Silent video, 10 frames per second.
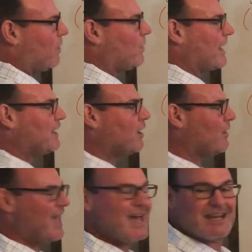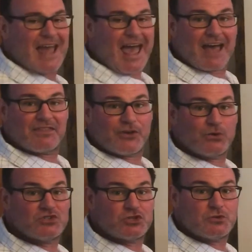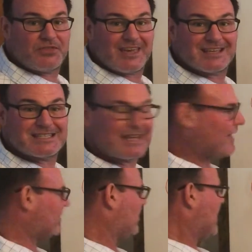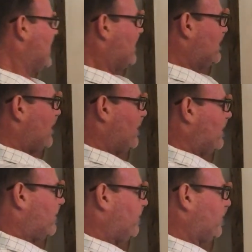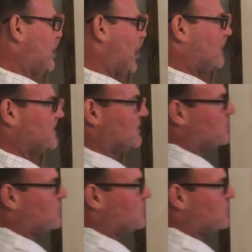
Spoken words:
when I go ahead and add those two things together, 3x and